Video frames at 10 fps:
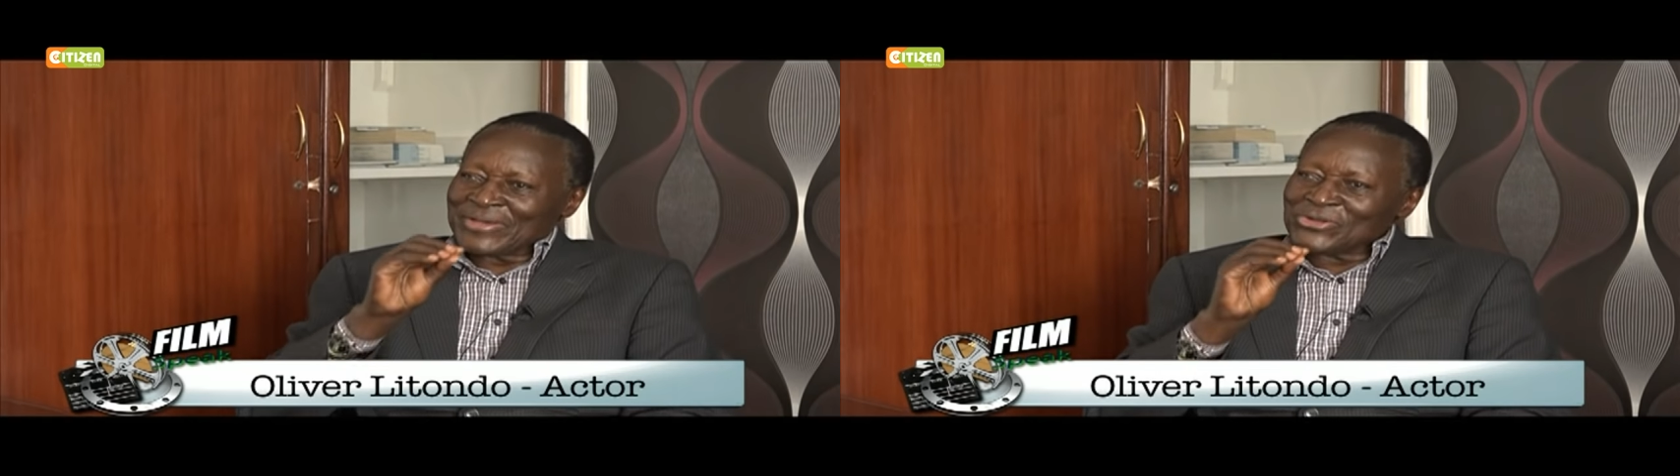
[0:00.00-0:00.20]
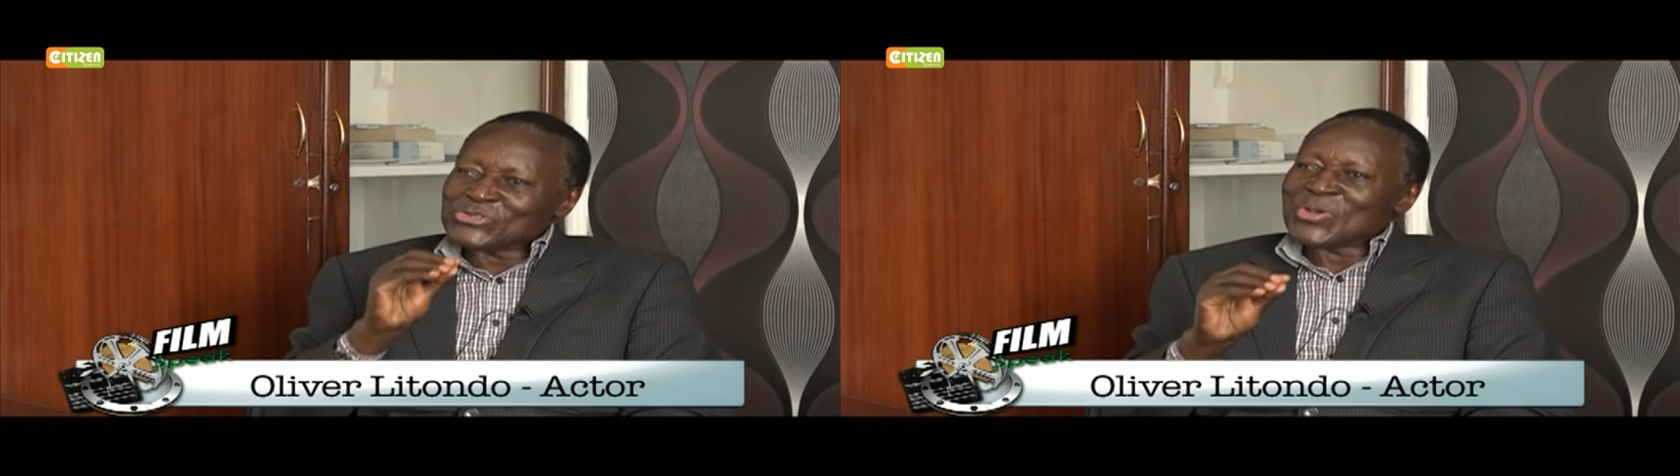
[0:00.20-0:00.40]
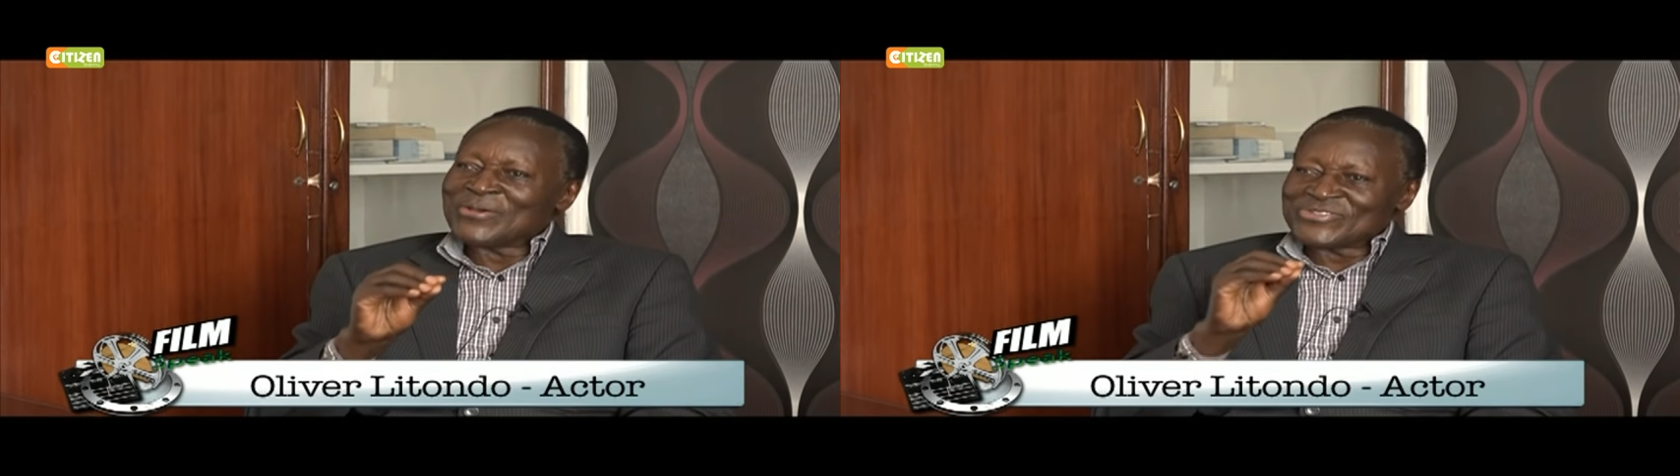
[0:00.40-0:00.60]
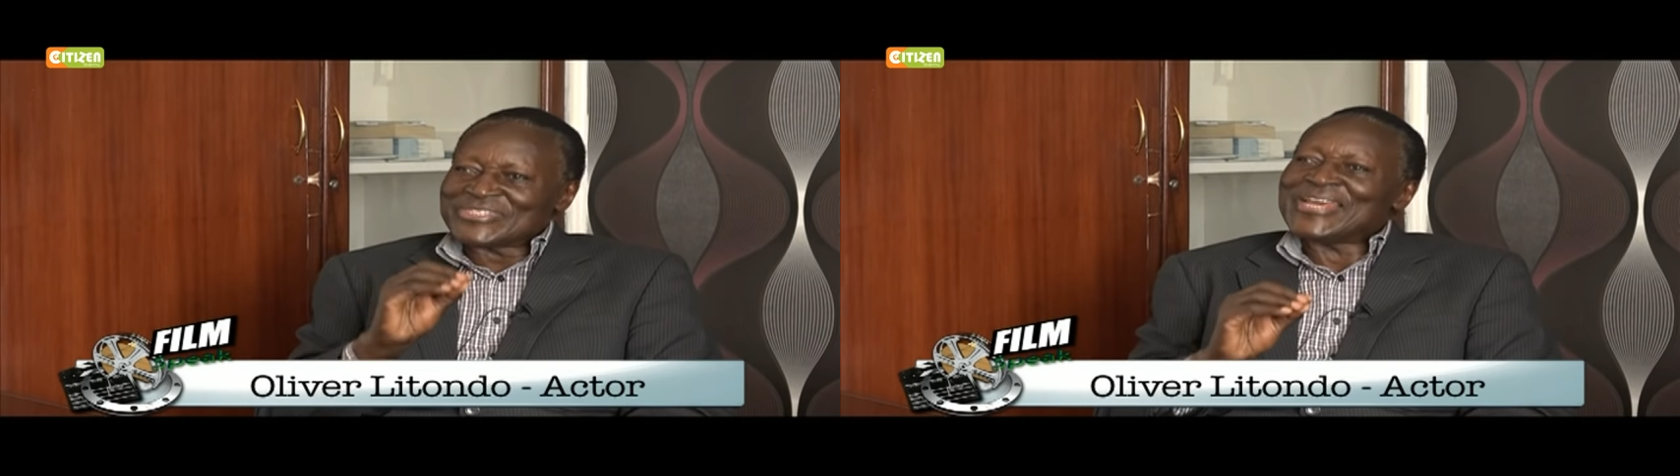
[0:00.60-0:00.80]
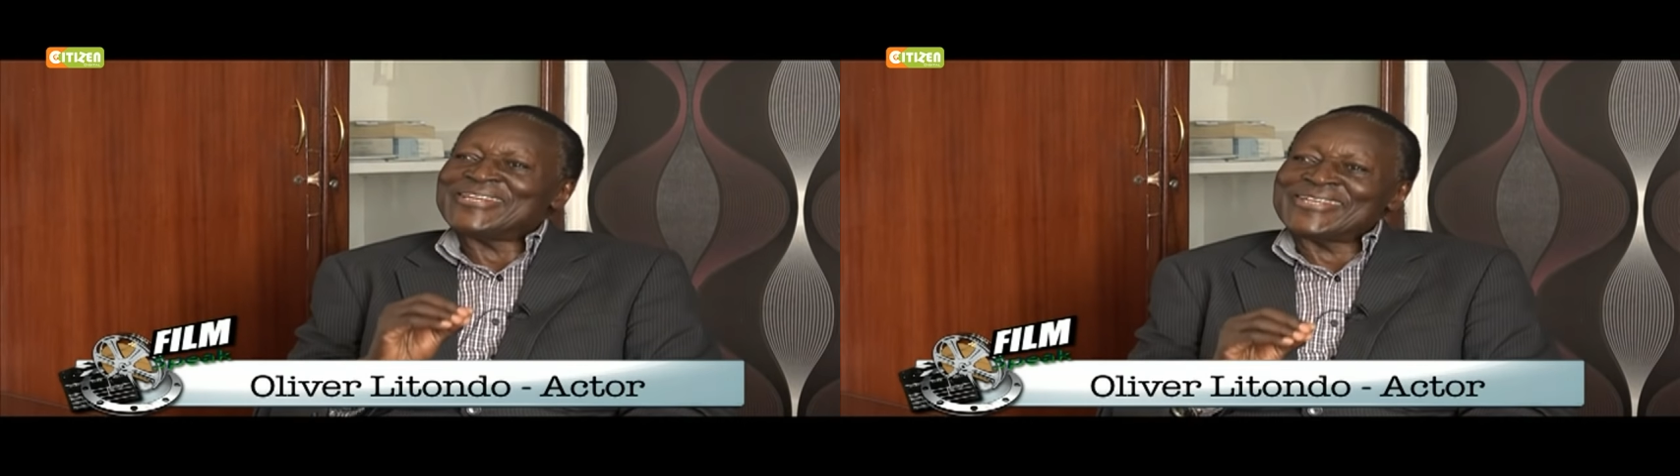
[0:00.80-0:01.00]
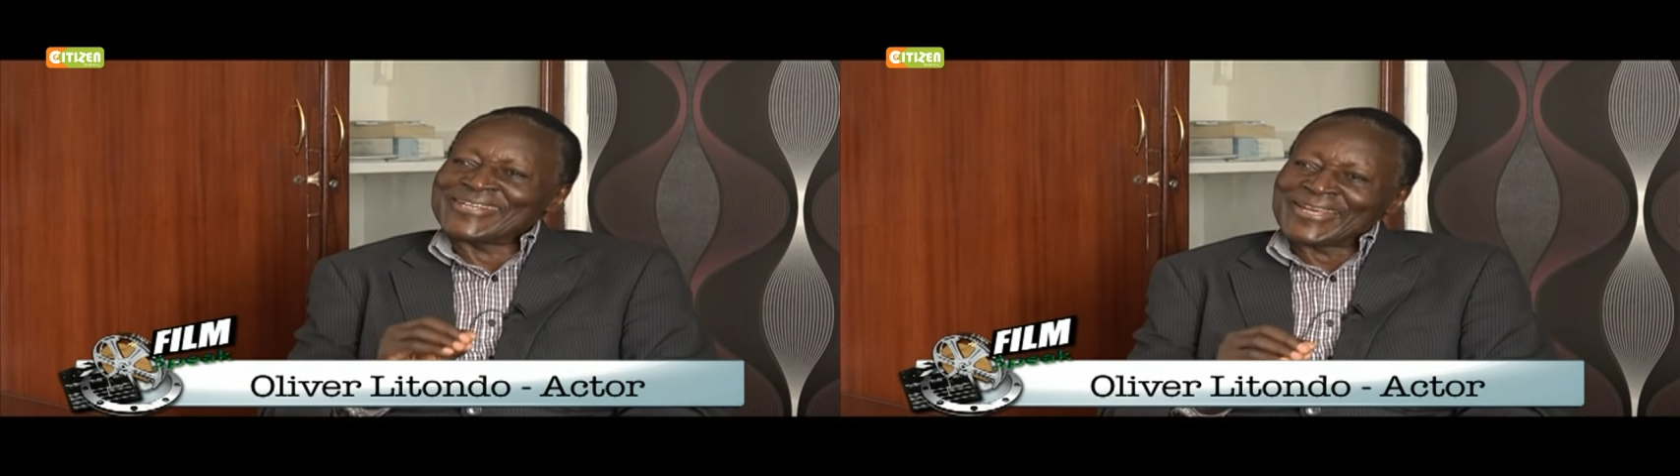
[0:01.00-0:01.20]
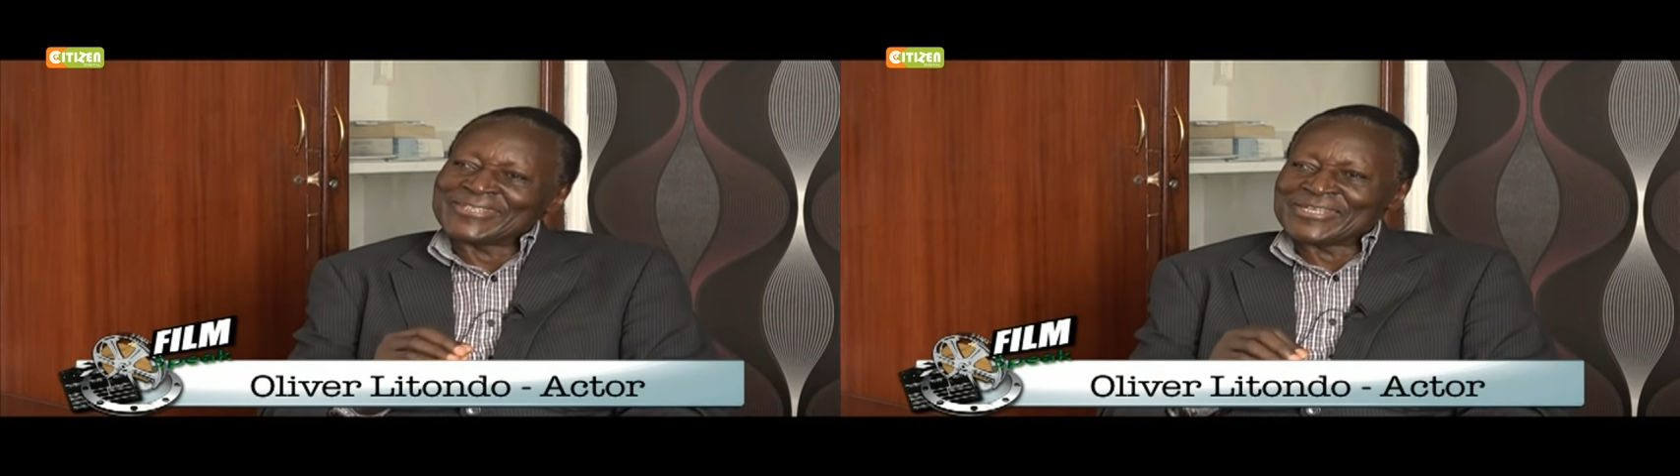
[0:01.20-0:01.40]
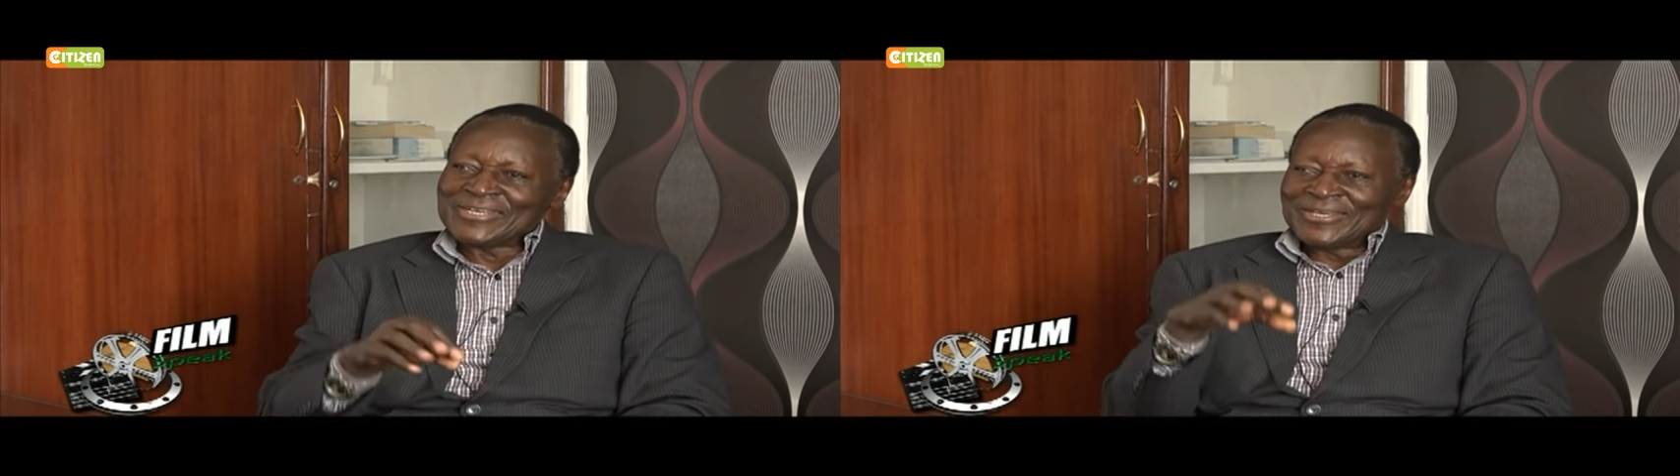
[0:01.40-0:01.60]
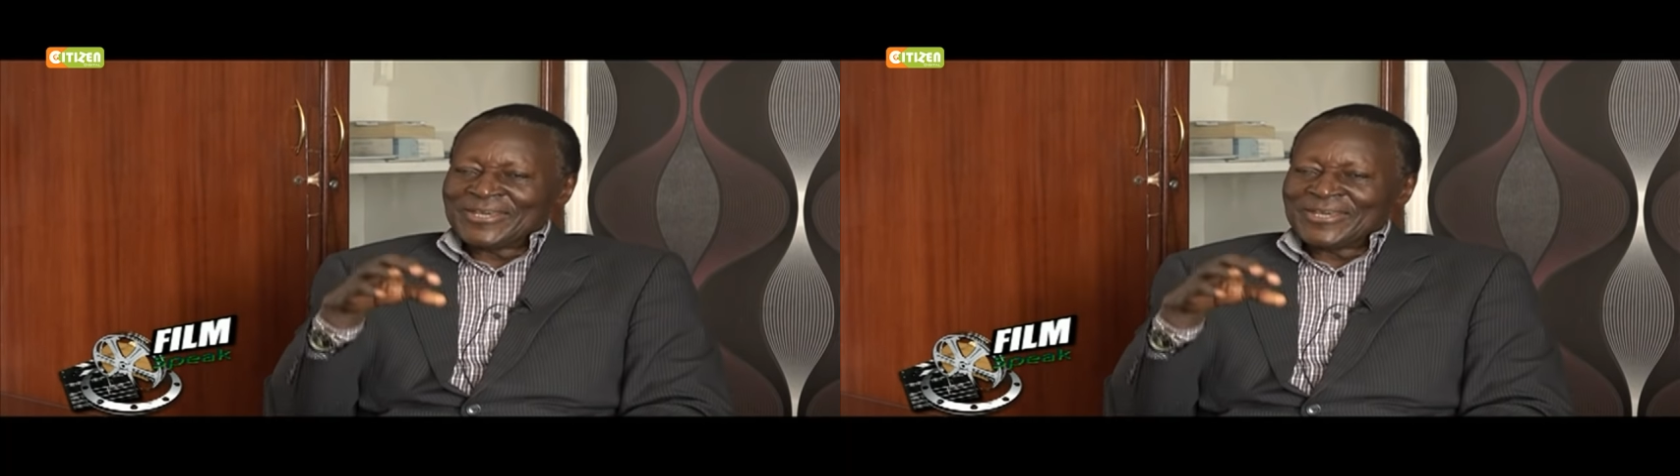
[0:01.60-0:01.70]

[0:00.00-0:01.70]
because you have studied it.